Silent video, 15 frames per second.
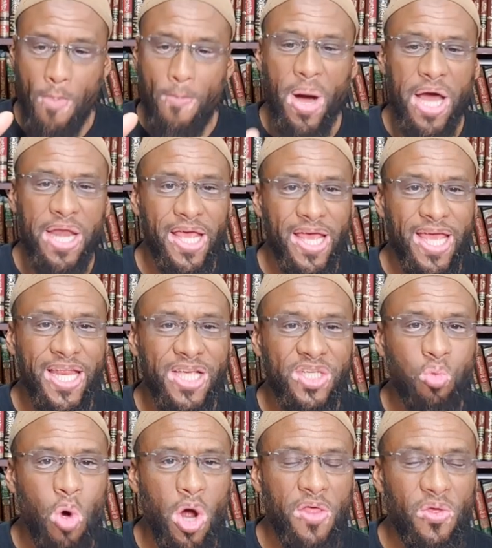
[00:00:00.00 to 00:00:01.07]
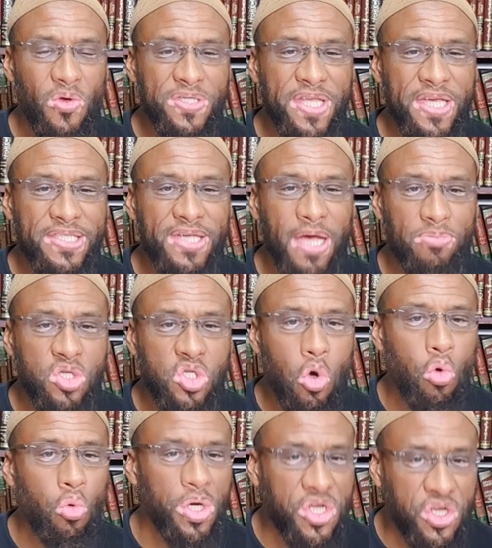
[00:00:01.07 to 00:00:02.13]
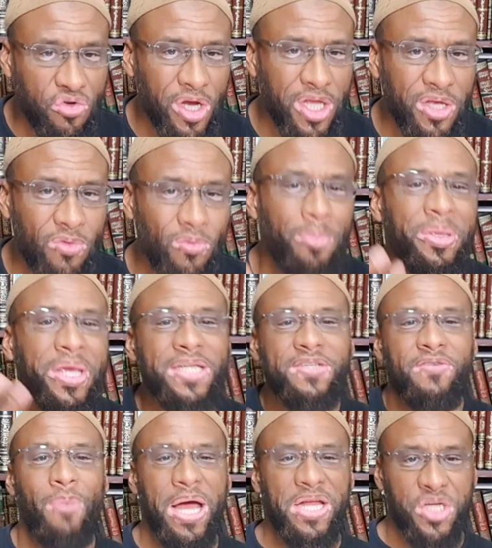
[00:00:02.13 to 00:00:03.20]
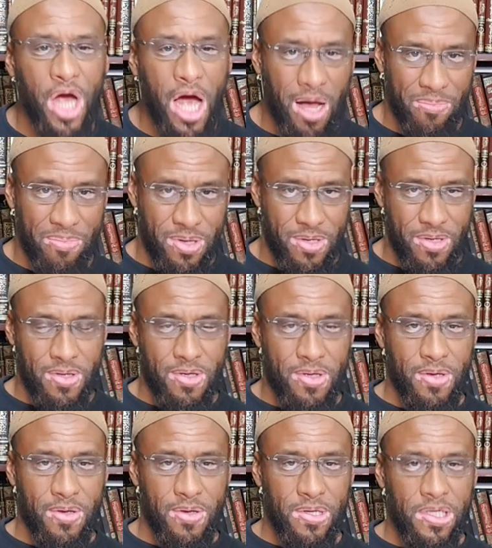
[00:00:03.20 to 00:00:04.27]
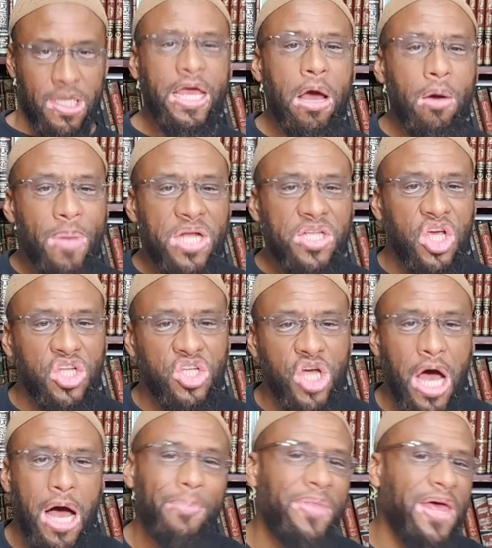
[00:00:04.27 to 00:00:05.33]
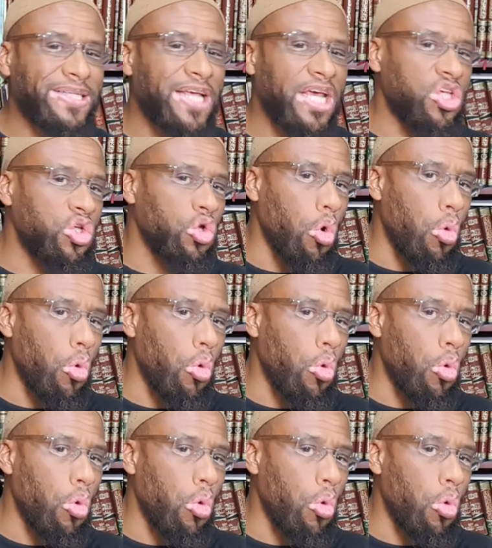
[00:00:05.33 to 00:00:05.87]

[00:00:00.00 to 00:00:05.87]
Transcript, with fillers: But it is one of those things I'm so restricted because of my job. Look how much a job that takes you